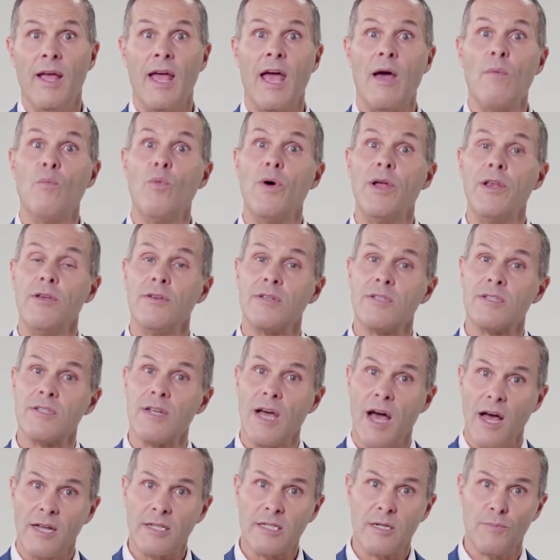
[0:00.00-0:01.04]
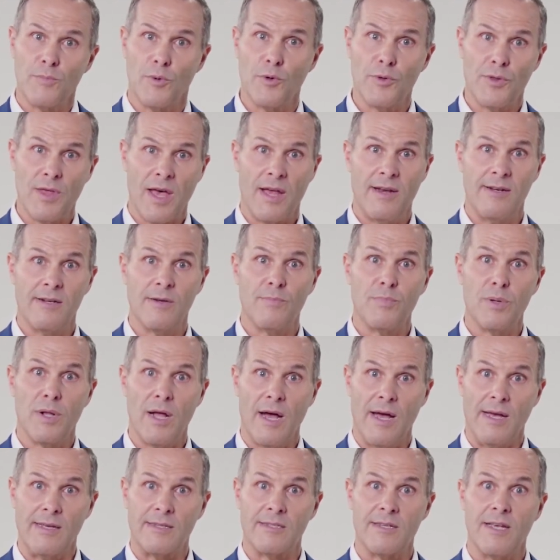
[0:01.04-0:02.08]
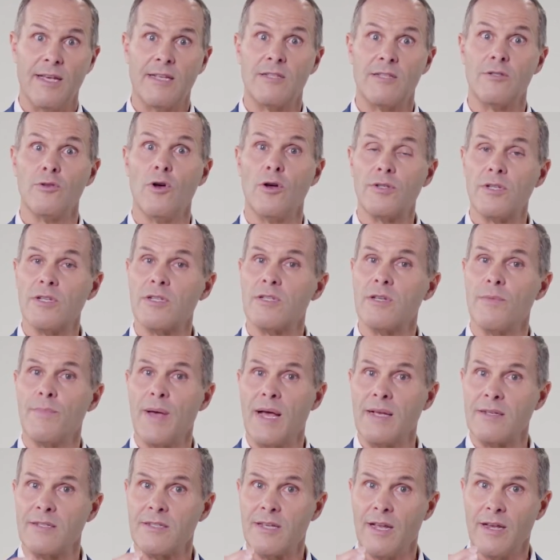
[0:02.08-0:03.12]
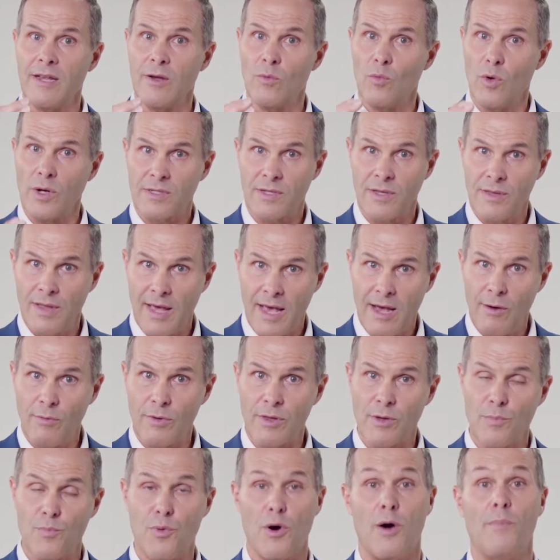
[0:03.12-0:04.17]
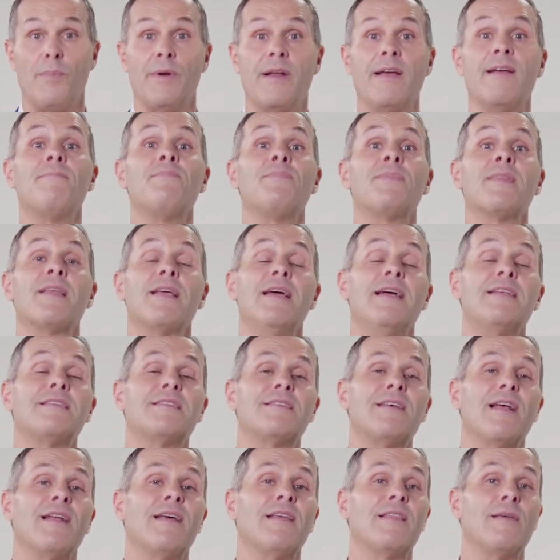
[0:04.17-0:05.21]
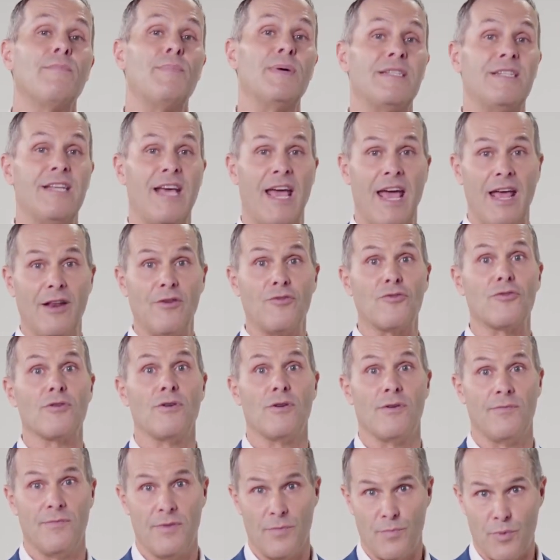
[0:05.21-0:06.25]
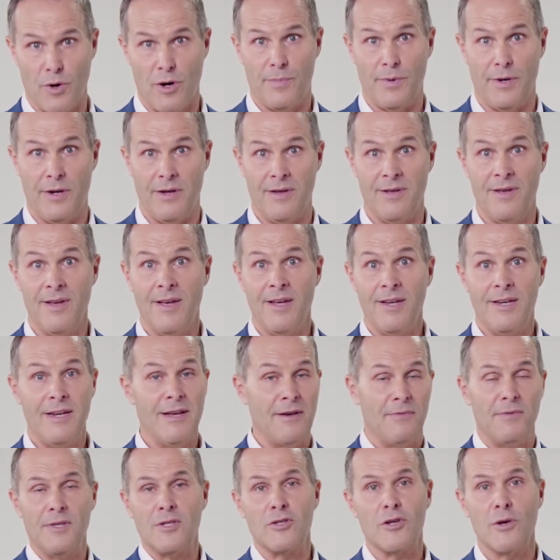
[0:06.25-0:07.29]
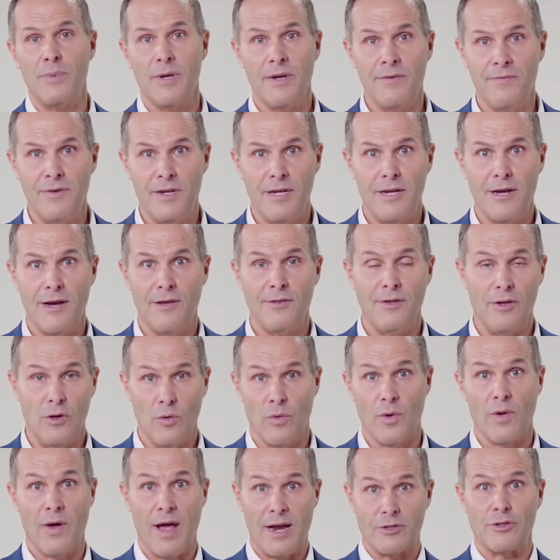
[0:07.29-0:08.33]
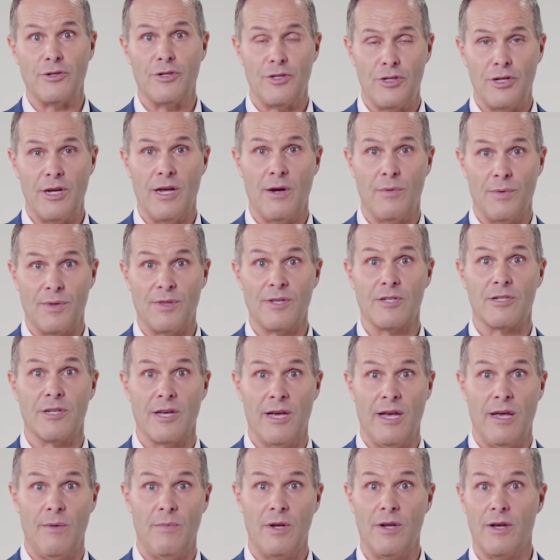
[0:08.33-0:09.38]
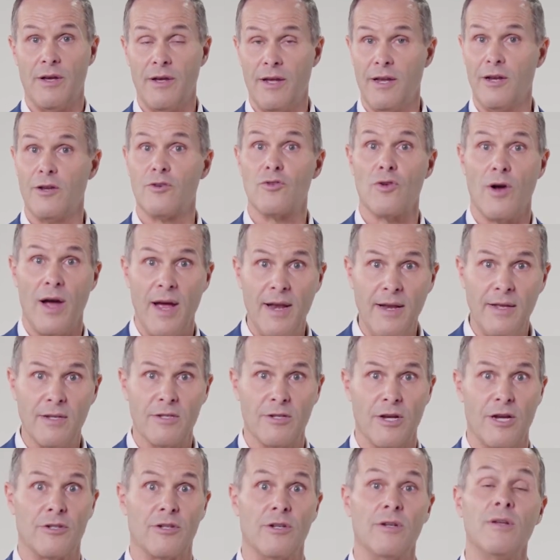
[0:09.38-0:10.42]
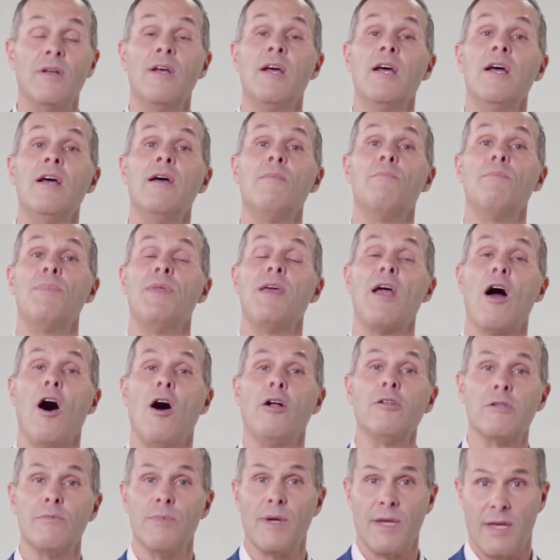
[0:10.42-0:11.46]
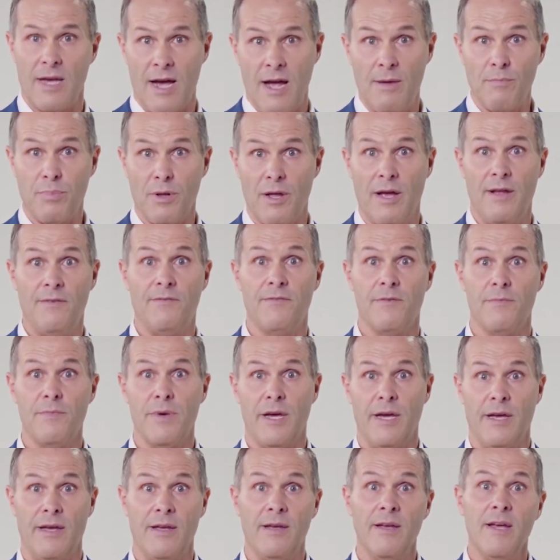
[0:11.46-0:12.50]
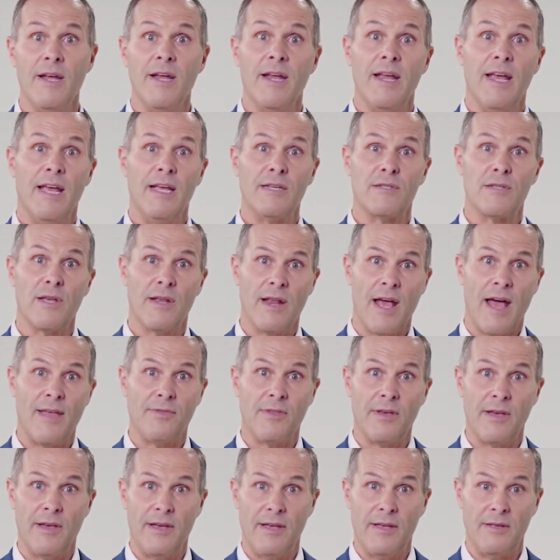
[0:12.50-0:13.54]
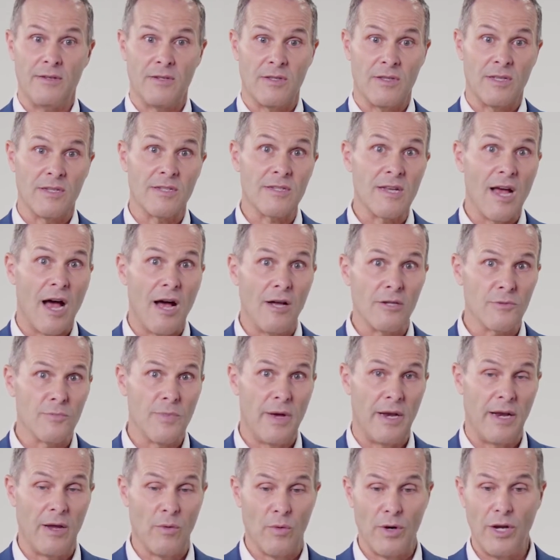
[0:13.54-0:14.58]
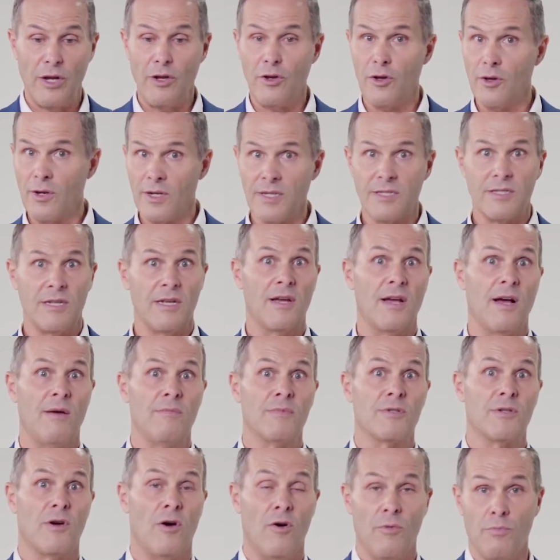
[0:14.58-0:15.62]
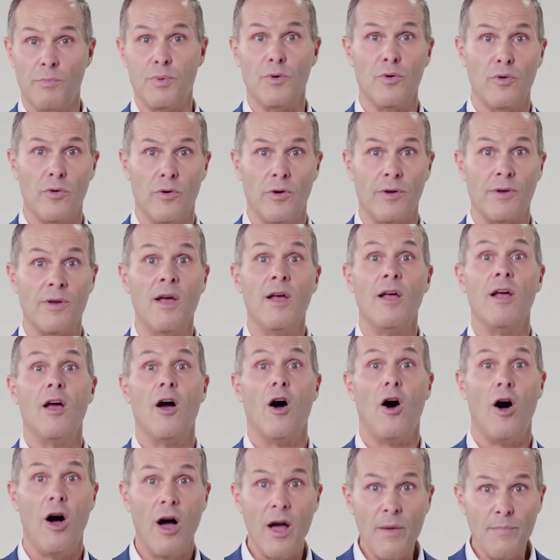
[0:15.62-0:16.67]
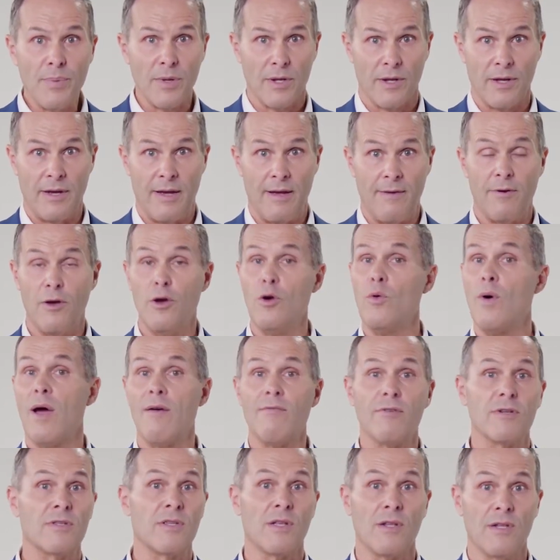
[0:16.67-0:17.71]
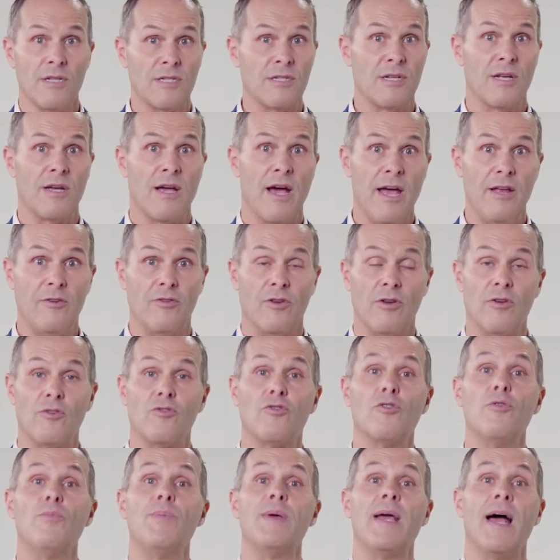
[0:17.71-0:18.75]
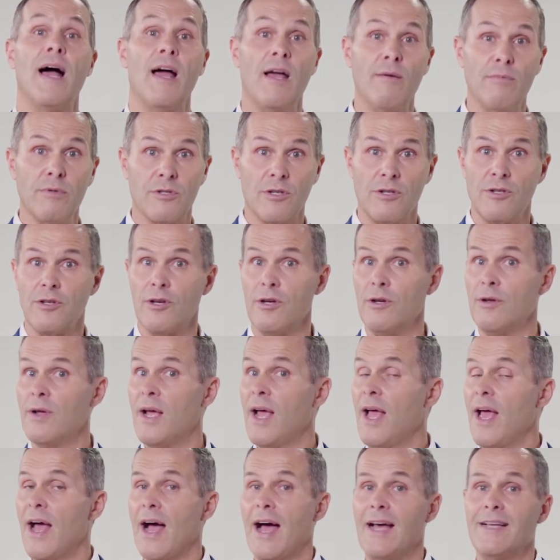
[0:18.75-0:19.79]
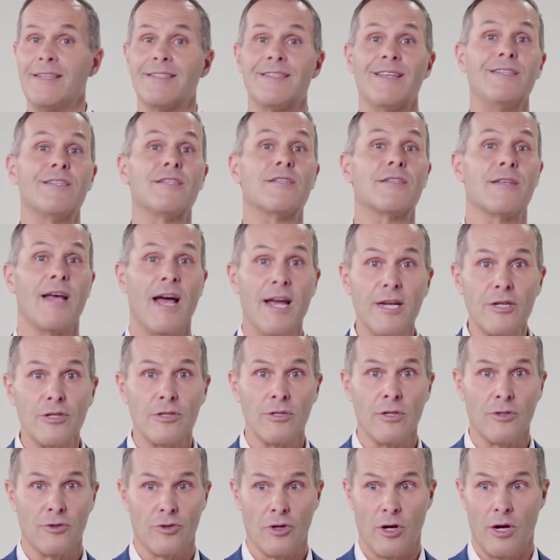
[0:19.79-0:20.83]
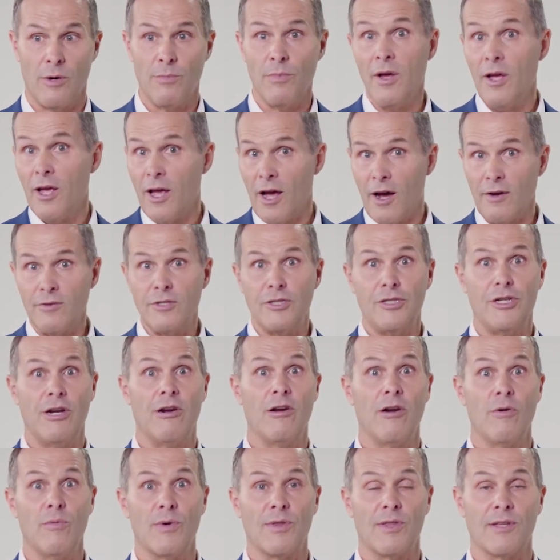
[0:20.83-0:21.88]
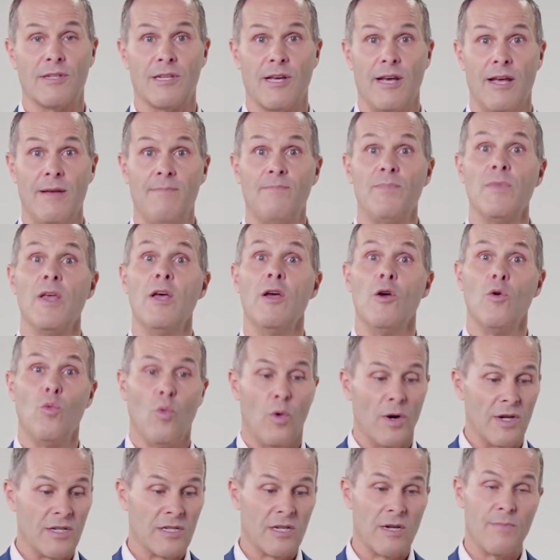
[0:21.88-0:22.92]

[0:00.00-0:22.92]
And when you start to put that into place, it's not just about selling what's there with the property, it's selling the potential of the property. Now, this could be a video that you want to actually share with the team in a training session. The ultimate game plan for me is that at the sales meeting, when a new listing comes on board, I believe whoever is the listing agent should be able to do a sensational job of sharing with the team what is it